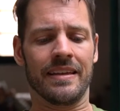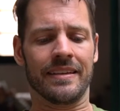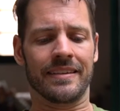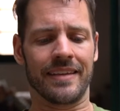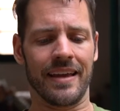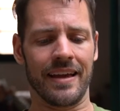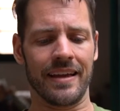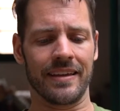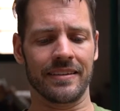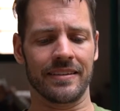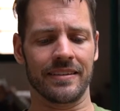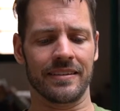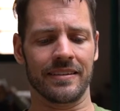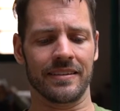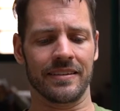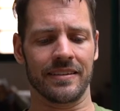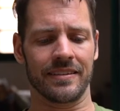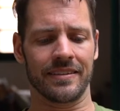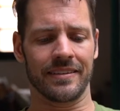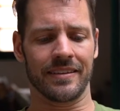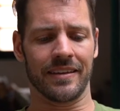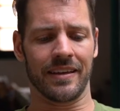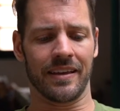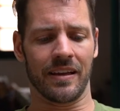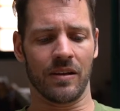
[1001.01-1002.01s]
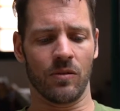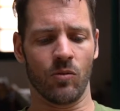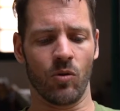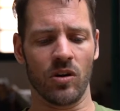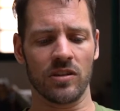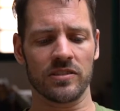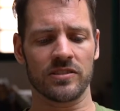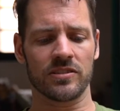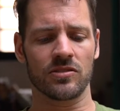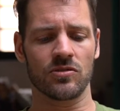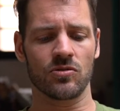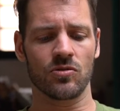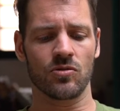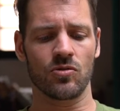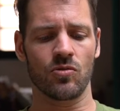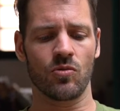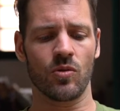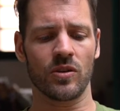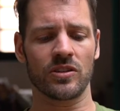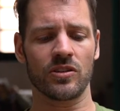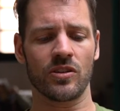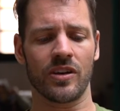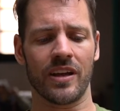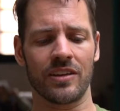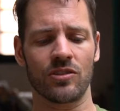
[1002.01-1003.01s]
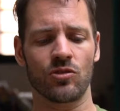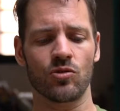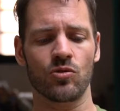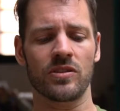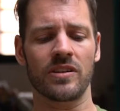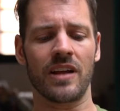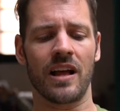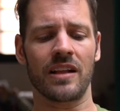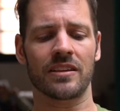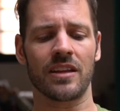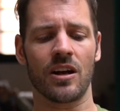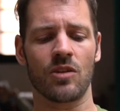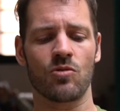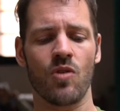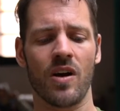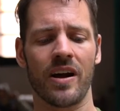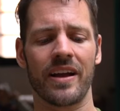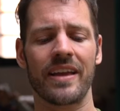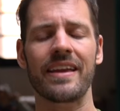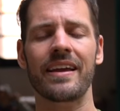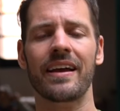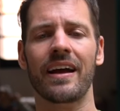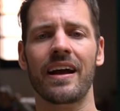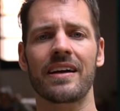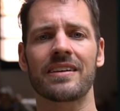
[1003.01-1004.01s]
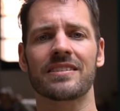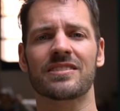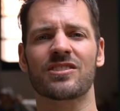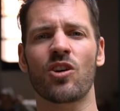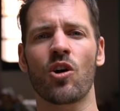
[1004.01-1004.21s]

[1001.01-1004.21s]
Then, also what you can do in Alta Guajira is